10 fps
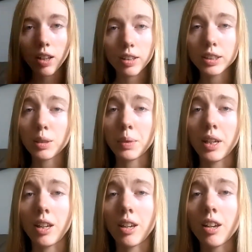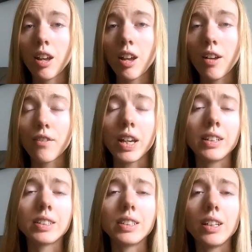this could be
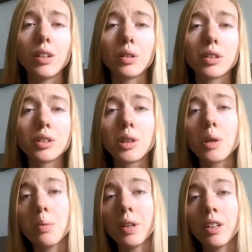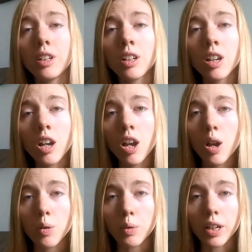fantasy or dystopian
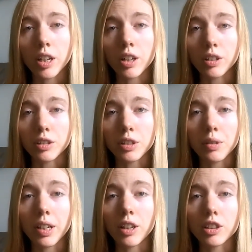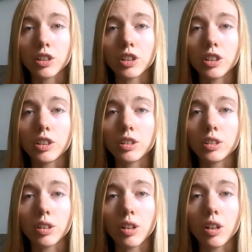where the two characters
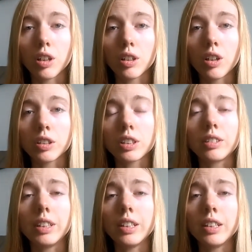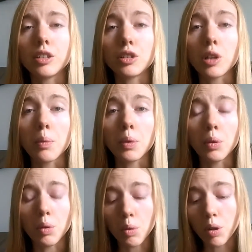are constantly getting into
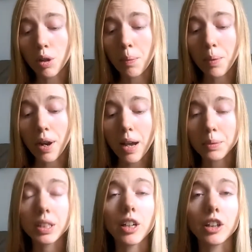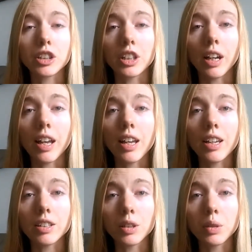trouble, or perhaps character A
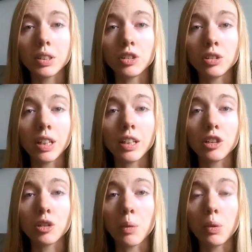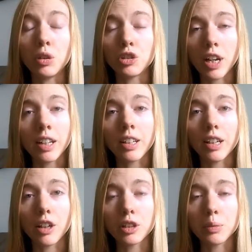is always getting into trouble and dragging
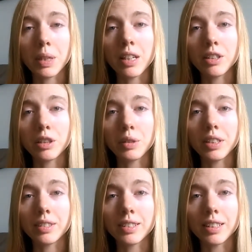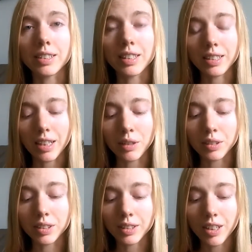character B into it since he
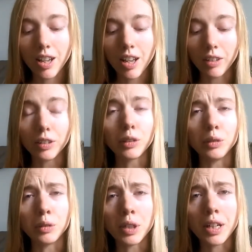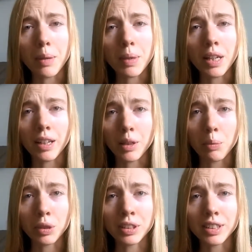sounds a little annoyed at being in a
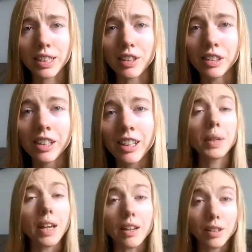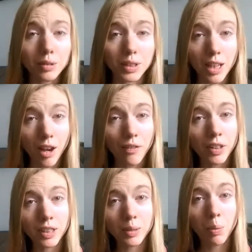prison cell. Yeah, you see how
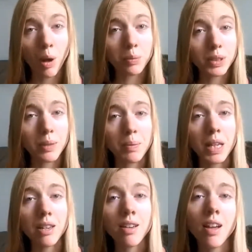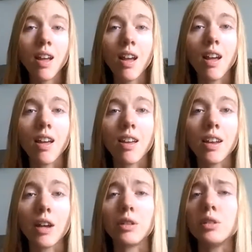fun these prompts can be and
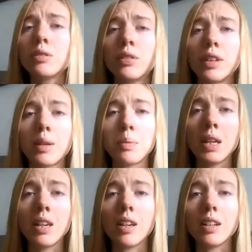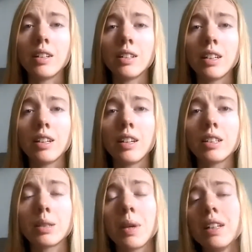how useful they'd be in getting
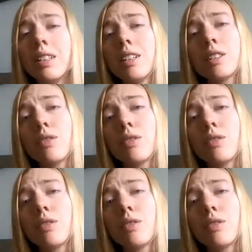some ideas